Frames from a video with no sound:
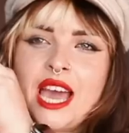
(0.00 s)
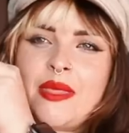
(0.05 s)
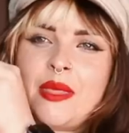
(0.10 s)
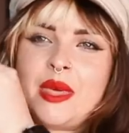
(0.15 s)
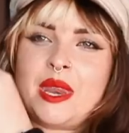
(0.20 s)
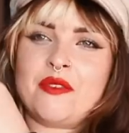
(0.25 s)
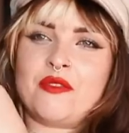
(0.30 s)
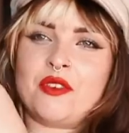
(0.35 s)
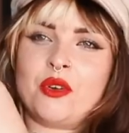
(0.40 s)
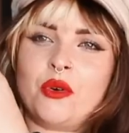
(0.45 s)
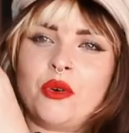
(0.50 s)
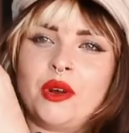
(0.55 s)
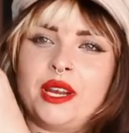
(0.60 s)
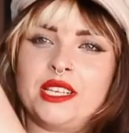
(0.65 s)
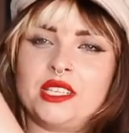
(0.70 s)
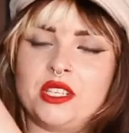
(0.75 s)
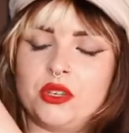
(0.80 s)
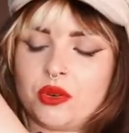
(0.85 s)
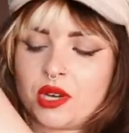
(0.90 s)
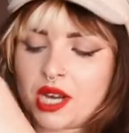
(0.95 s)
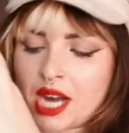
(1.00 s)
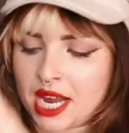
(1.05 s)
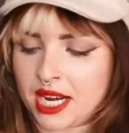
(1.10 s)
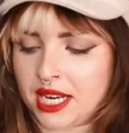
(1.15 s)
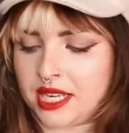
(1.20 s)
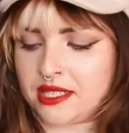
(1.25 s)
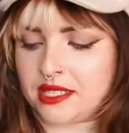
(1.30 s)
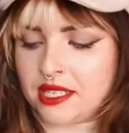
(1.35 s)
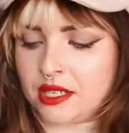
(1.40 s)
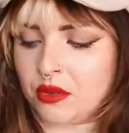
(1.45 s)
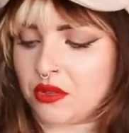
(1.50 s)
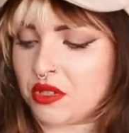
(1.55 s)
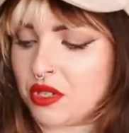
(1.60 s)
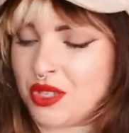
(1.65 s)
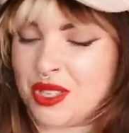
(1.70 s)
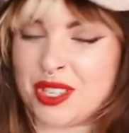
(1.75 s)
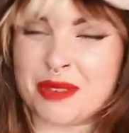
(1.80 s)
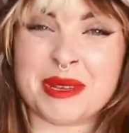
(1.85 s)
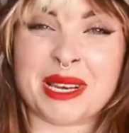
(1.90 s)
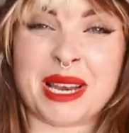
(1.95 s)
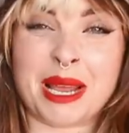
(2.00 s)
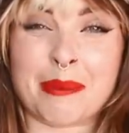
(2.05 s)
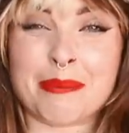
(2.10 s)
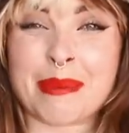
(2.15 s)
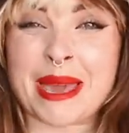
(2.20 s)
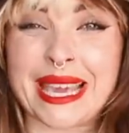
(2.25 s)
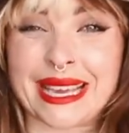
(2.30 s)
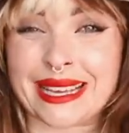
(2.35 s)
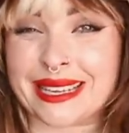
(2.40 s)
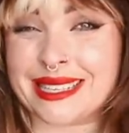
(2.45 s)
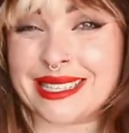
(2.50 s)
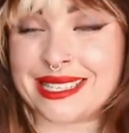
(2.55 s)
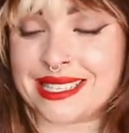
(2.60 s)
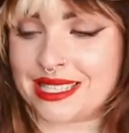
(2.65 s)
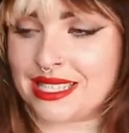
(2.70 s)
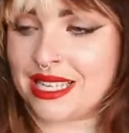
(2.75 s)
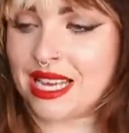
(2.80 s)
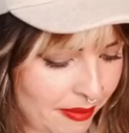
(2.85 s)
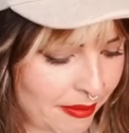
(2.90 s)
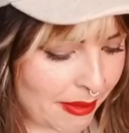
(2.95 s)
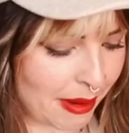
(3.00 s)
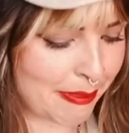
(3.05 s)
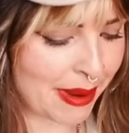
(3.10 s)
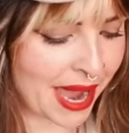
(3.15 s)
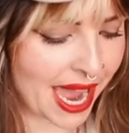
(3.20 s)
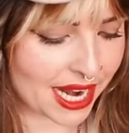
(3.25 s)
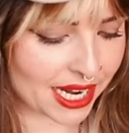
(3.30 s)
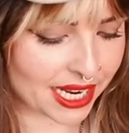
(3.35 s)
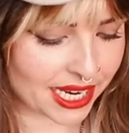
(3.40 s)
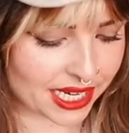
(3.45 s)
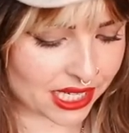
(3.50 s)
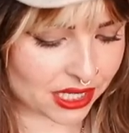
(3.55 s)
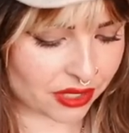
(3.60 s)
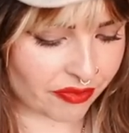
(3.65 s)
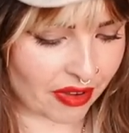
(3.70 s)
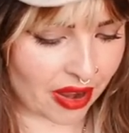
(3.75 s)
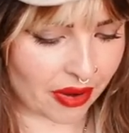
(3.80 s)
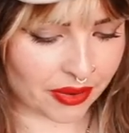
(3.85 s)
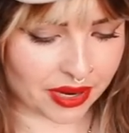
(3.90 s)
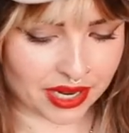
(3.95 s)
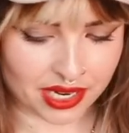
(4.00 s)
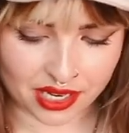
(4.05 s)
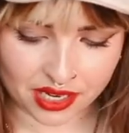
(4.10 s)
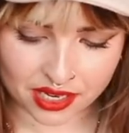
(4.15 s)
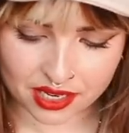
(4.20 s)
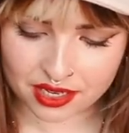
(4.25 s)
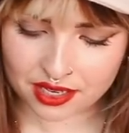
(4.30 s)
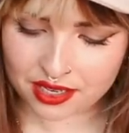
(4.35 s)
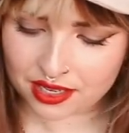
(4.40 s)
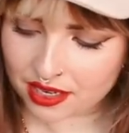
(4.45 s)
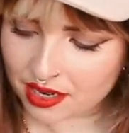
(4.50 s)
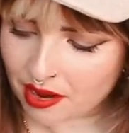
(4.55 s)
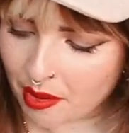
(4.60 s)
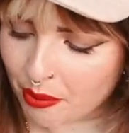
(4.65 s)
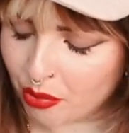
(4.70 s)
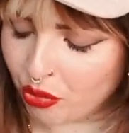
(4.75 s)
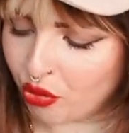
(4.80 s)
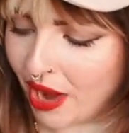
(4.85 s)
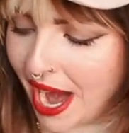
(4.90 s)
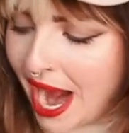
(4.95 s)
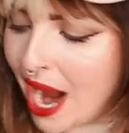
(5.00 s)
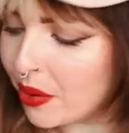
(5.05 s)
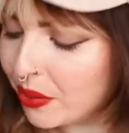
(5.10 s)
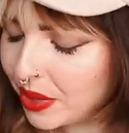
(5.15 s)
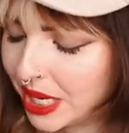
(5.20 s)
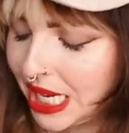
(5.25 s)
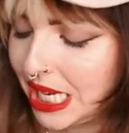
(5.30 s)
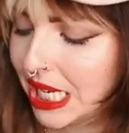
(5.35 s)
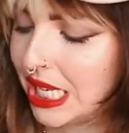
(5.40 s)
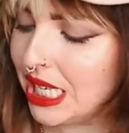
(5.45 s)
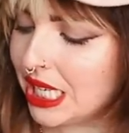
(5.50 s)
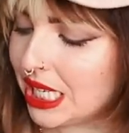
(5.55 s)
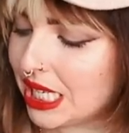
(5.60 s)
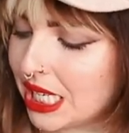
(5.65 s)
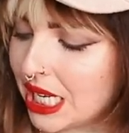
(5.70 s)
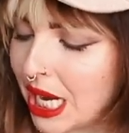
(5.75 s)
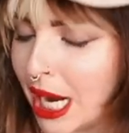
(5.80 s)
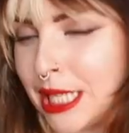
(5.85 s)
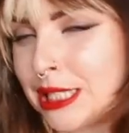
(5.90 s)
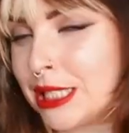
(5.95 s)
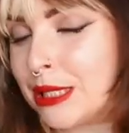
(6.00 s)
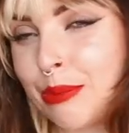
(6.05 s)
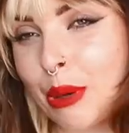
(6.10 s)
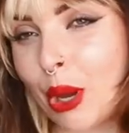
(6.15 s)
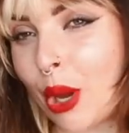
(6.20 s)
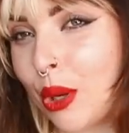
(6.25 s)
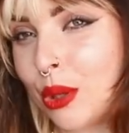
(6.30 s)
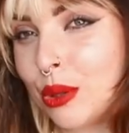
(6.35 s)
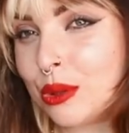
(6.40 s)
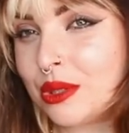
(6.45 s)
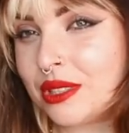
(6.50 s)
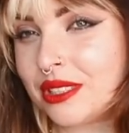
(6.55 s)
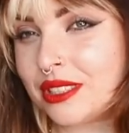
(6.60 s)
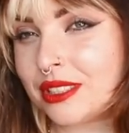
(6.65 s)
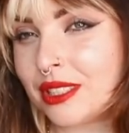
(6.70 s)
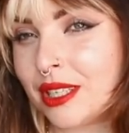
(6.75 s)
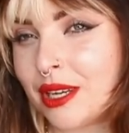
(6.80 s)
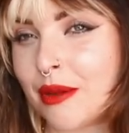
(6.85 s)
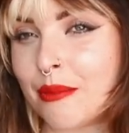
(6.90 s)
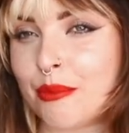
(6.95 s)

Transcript: And then if you're into your colors, they also do them in like pinks. My palette is very browny, I suppose.